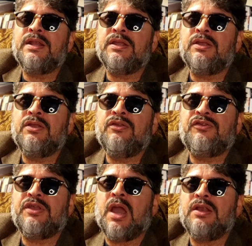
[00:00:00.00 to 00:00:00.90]
it
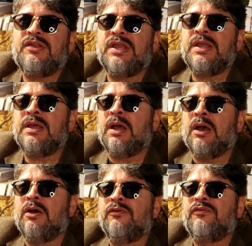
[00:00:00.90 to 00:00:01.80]
is the idea
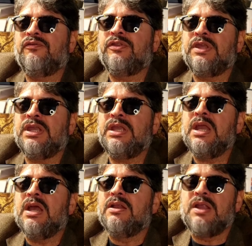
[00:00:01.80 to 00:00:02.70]
of
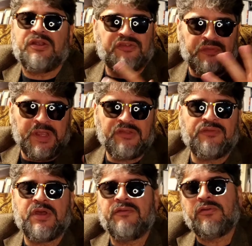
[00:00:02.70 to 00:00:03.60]
the next
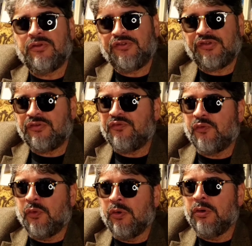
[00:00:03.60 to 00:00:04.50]
phase of evolution
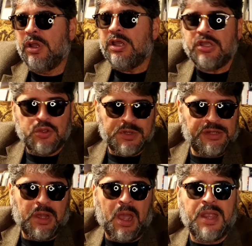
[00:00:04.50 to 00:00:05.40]
for
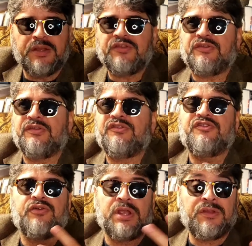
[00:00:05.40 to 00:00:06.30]
humankind.
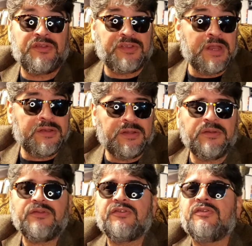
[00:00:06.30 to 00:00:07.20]
It's
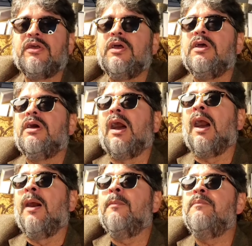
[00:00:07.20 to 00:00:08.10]
transcendence.
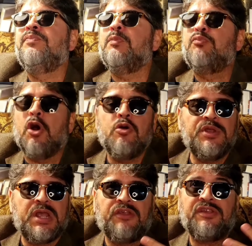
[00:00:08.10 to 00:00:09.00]

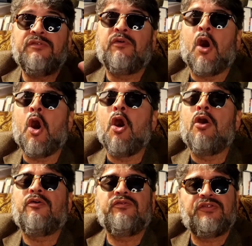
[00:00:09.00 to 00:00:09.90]
Bowman has
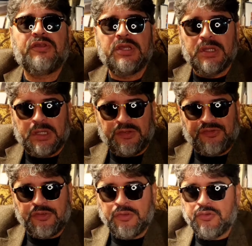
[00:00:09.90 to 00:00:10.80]
evolved
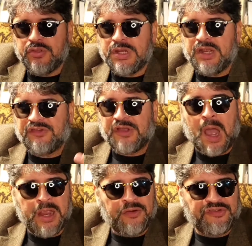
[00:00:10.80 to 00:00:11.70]
to the next
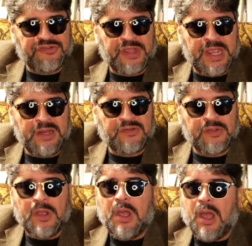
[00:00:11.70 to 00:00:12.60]
higher
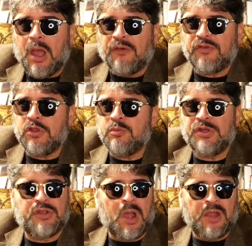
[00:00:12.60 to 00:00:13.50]
state of
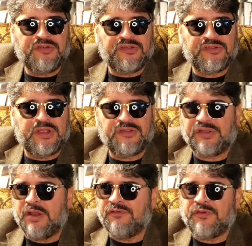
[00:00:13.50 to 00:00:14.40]
human
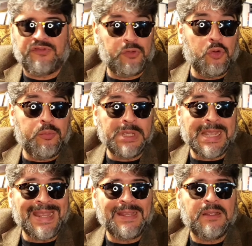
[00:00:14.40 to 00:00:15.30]
consciousness and physical
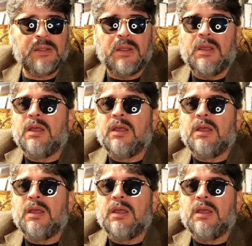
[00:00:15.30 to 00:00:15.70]
being,